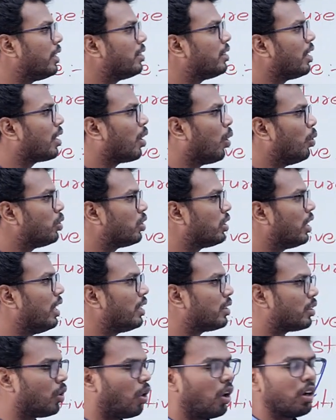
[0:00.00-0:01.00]
the council
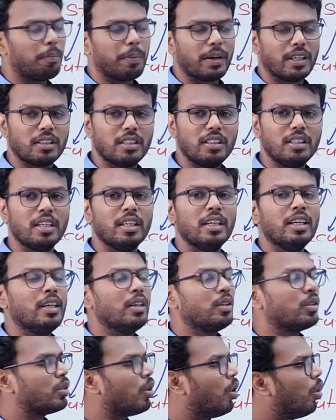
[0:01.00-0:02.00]
is not present.
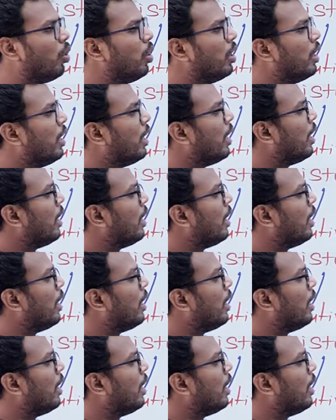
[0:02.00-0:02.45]
So,